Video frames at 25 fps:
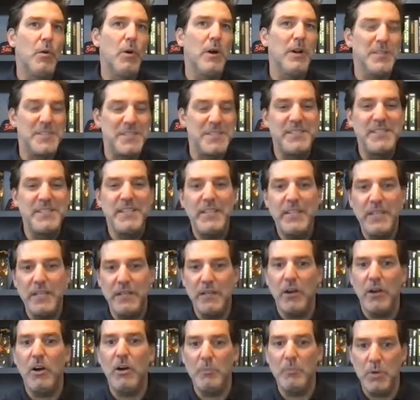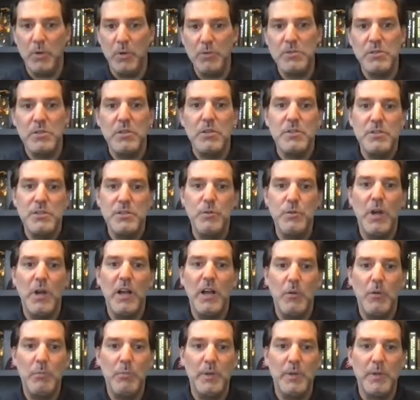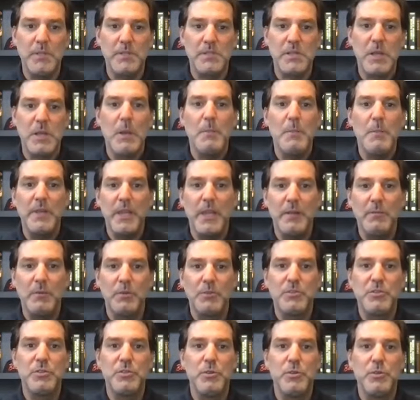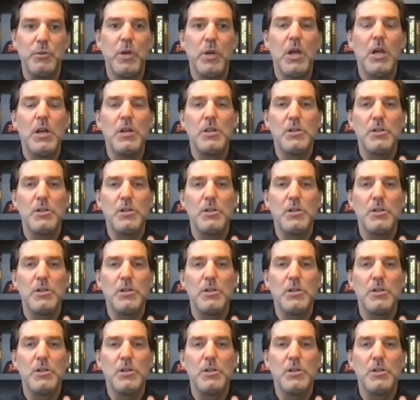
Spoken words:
seed almost to help us be able to